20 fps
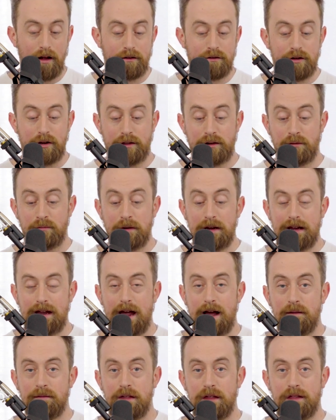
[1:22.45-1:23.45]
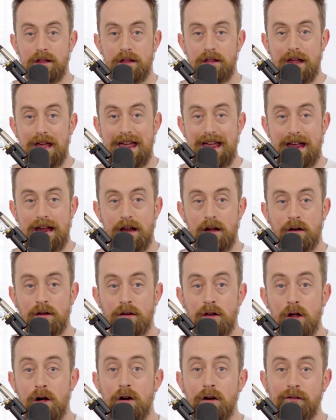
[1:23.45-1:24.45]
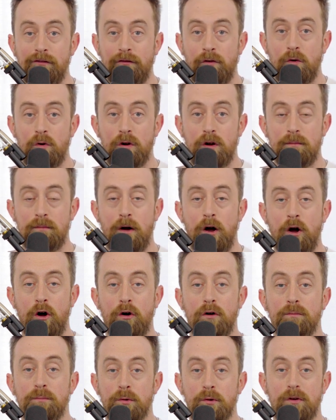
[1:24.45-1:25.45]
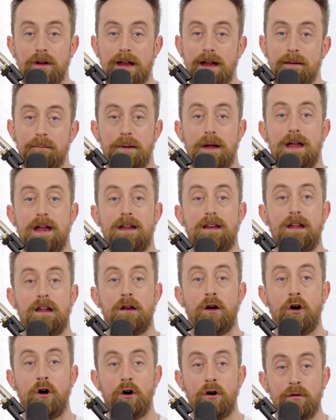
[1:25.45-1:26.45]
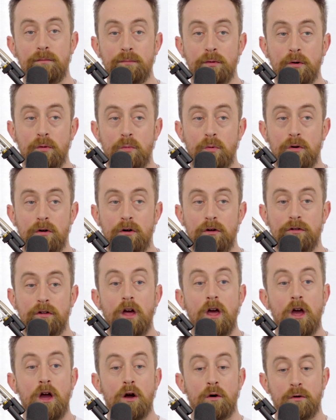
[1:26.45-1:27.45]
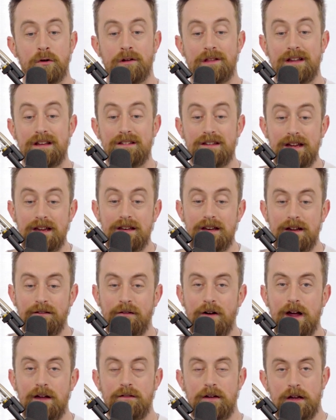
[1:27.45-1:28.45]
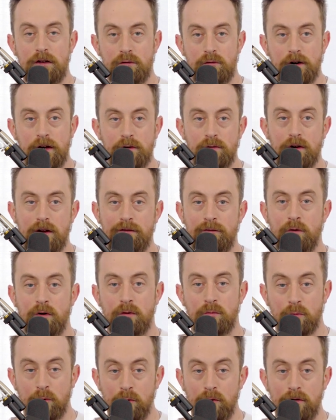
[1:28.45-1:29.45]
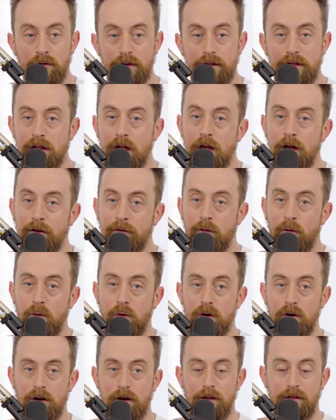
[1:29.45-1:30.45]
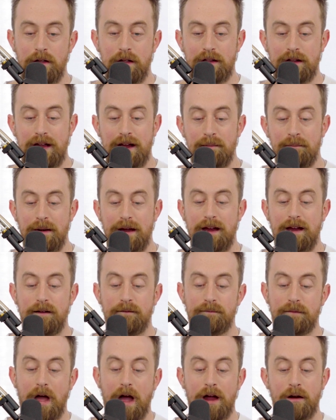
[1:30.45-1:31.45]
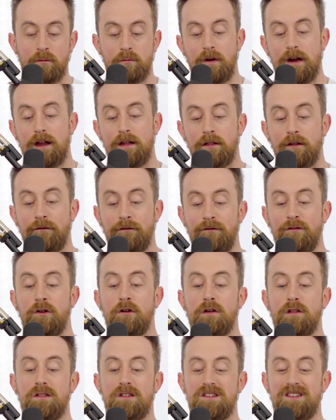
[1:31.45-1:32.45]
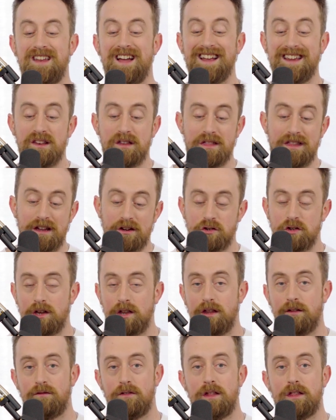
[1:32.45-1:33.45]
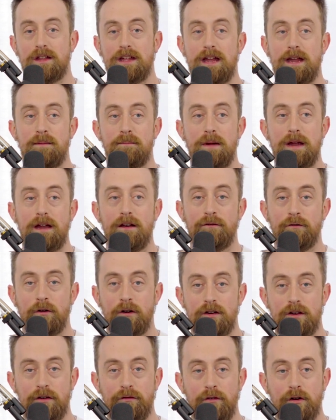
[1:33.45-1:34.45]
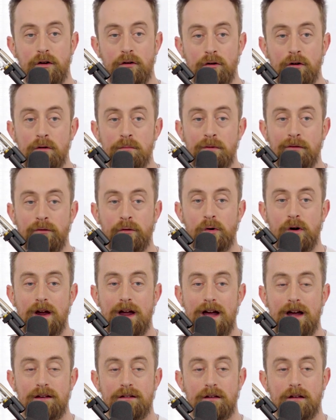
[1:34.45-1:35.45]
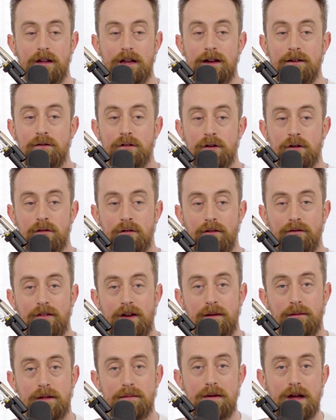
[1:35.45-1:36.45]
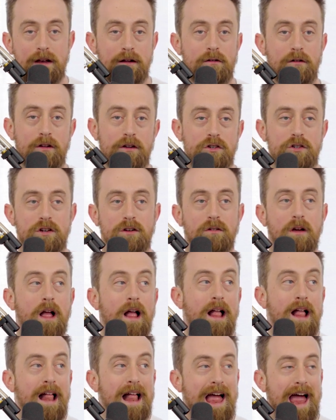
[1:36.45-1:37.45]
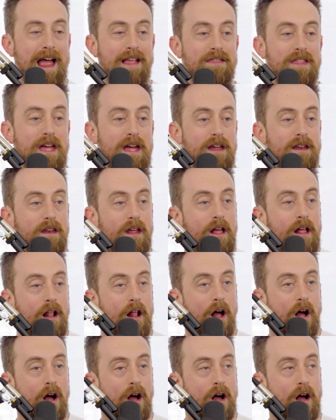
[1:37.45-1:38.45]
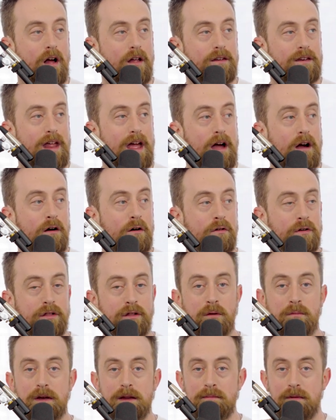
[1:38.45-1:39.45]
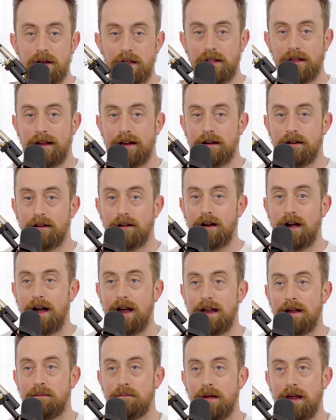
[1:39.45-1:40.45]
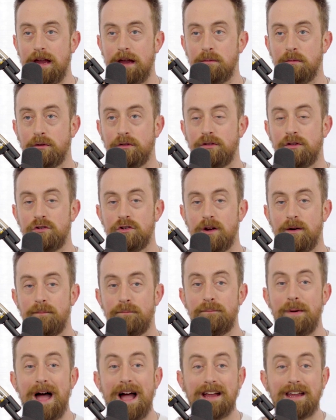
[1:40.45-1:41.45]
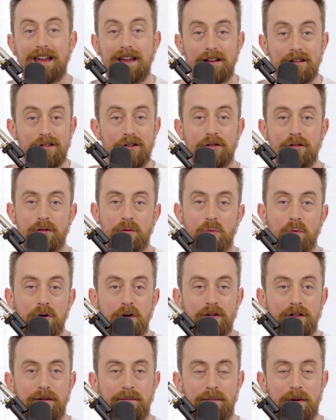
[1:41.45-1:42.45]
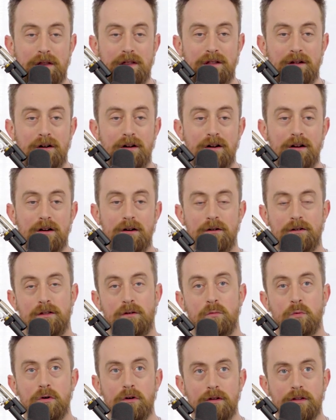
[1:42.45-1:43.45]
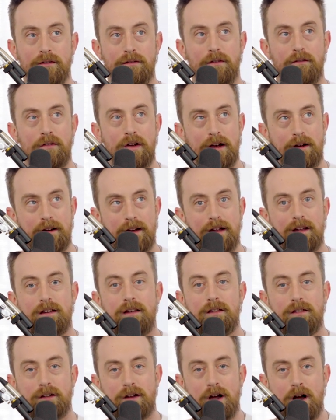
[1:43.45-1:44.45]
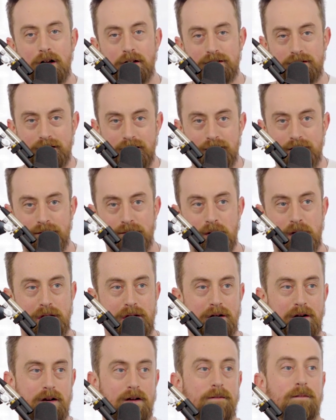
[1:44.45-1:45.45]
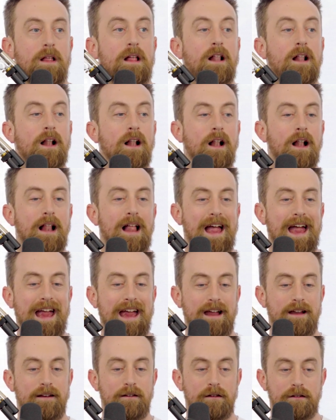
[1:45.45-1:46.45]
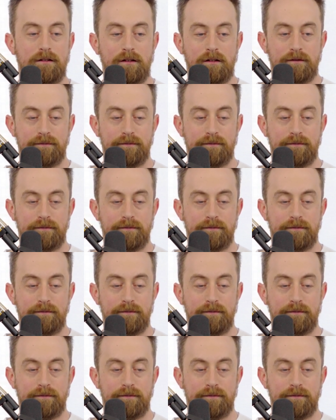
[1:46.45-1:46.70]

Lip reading: Just to recap, this is a long-form homebrew campaign in a homebrew world. We're using D&D 5e 2024 rules for this campaign. I ran the first 9 sessions of this campaign for a different group before I had to leave due to a family medical issue. And then now, so many months later, I am able to jump back into the world of Bessar, or the world of Avarian, the continent of Bessar, and